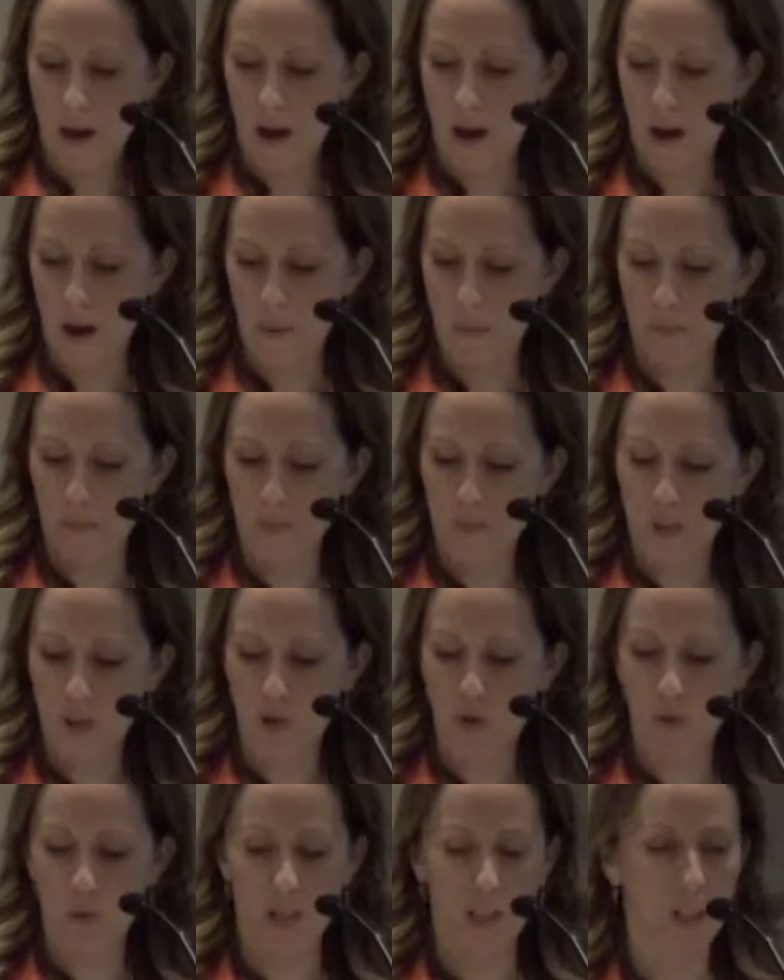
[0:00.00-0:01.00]

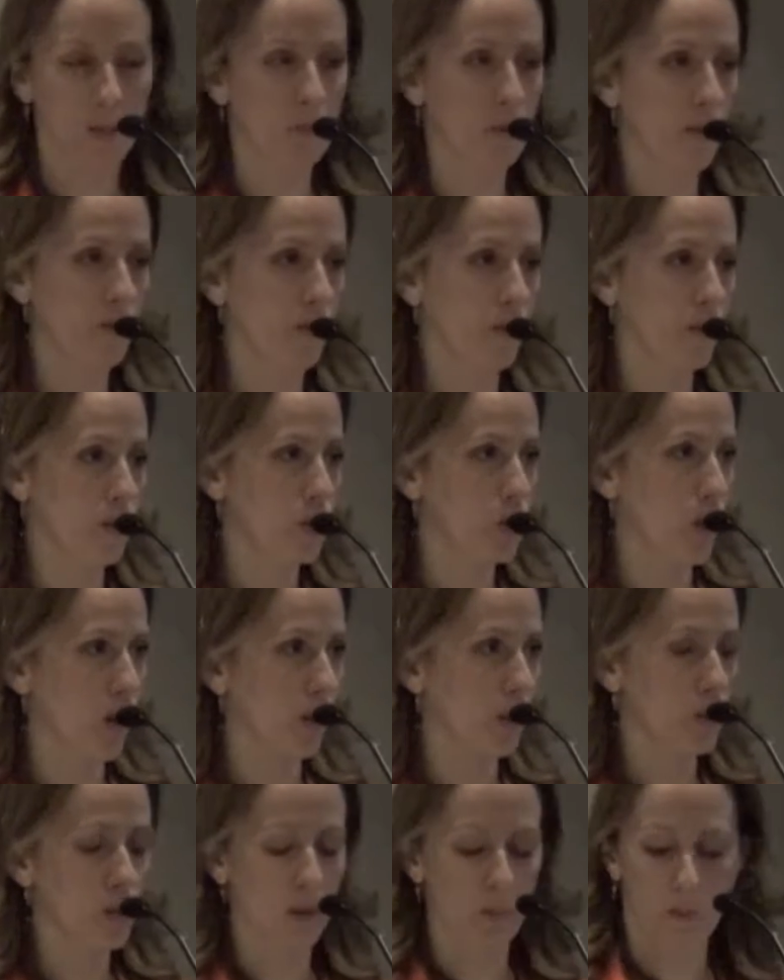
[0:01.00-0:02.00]
There's a recipe for the
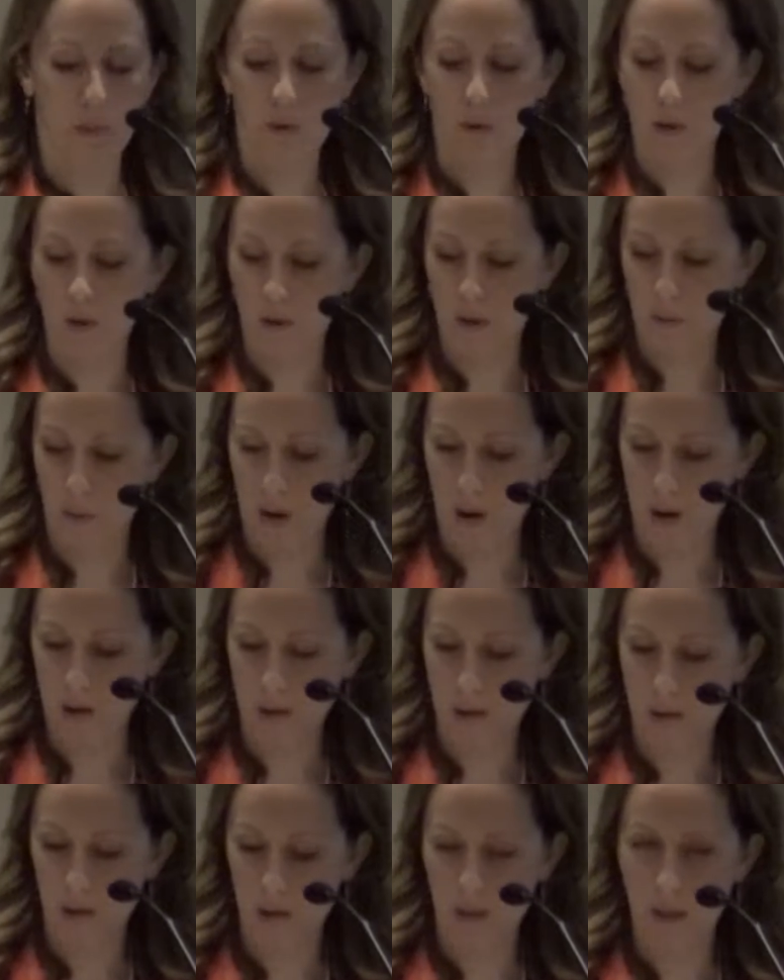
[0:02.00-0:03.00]
chocolate chip granola
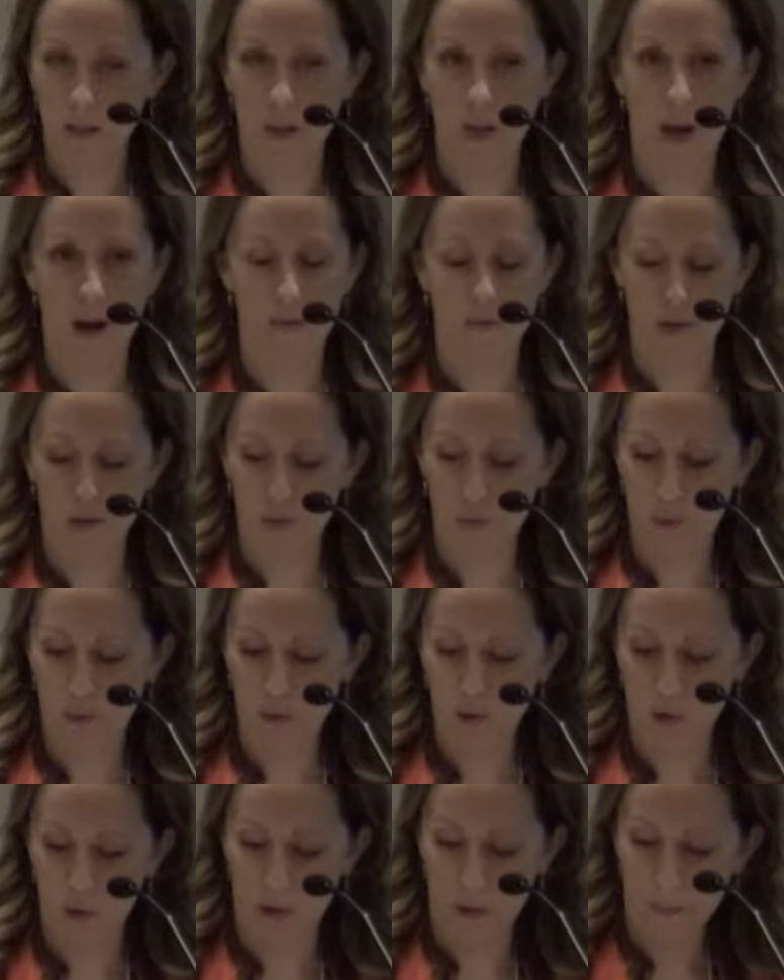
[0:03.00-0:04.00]
bars in the conference
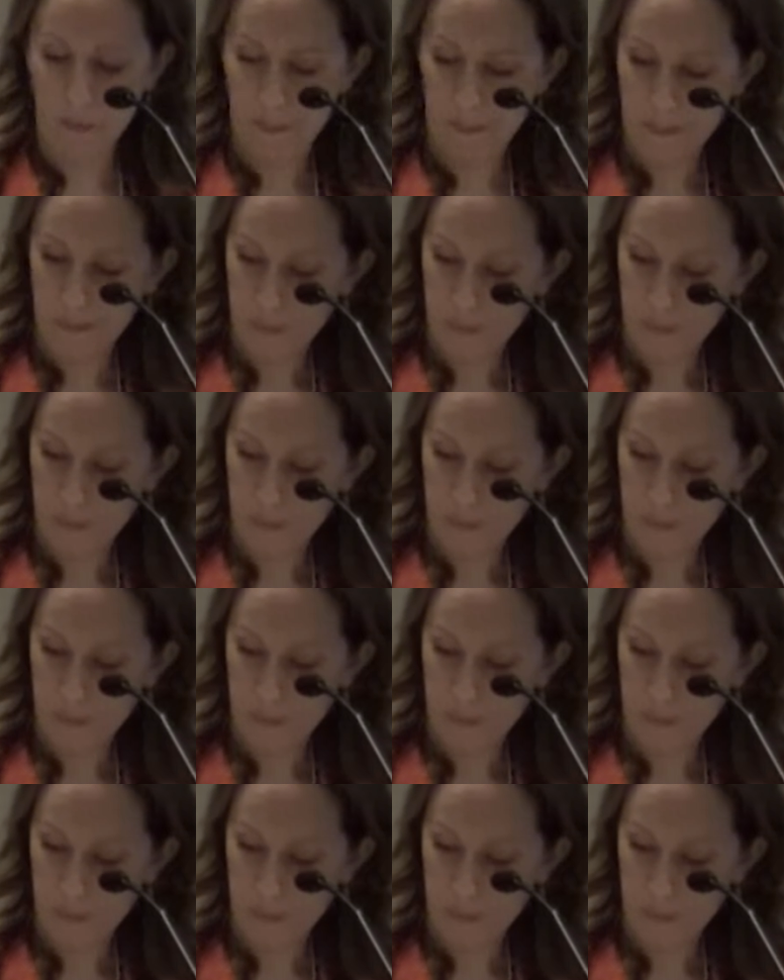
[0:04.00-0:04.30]
brochure.